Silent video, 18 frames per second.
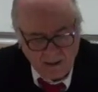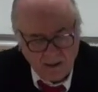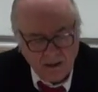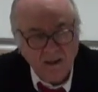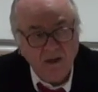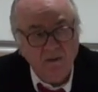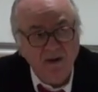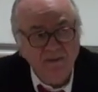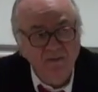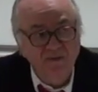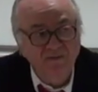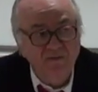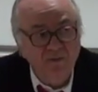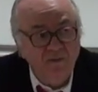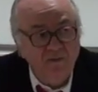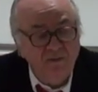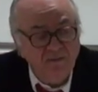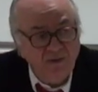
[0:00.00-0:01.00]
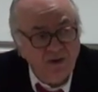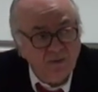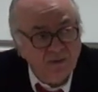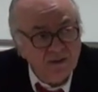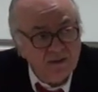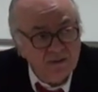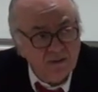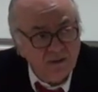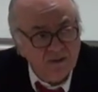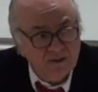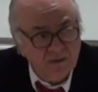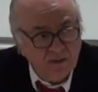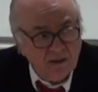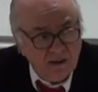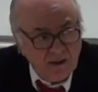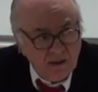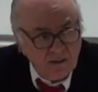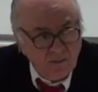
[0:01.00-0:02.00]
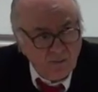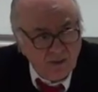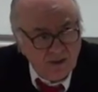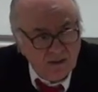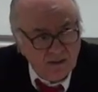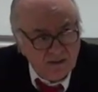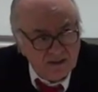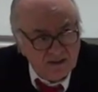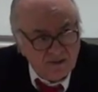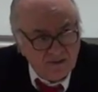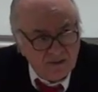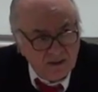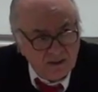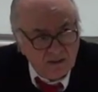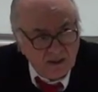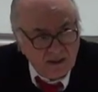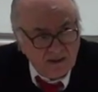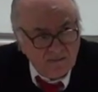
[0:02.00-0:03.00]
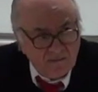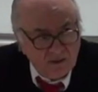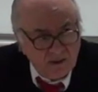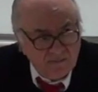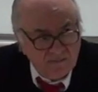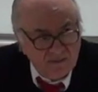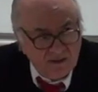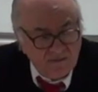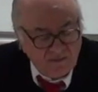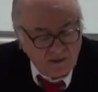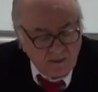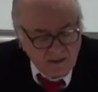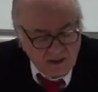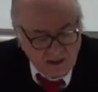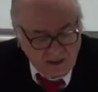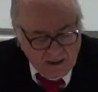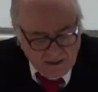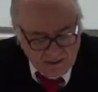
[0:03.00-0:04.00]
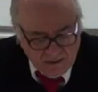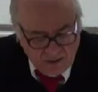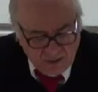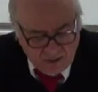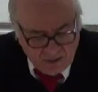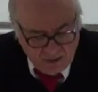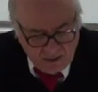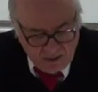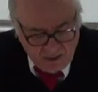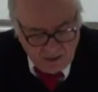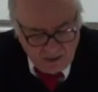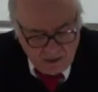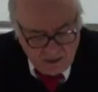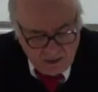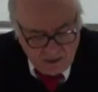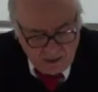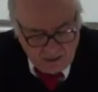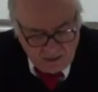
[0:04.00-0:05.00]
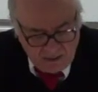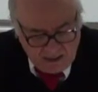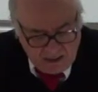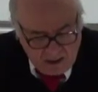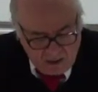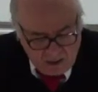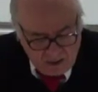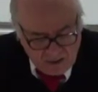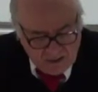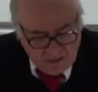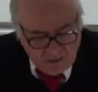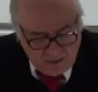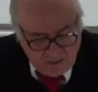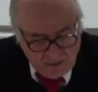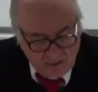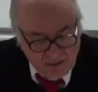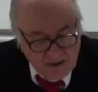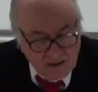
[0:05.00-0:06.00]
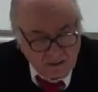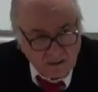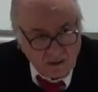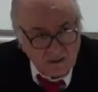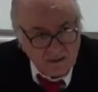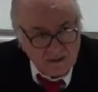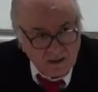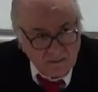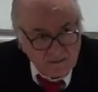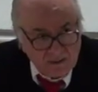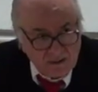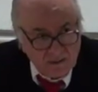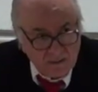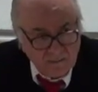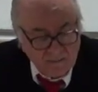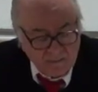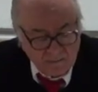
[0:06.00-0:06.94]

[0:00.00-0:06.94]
And now I move to the theories. Also, within this third level of defamiliarization, there are also theories and concepts.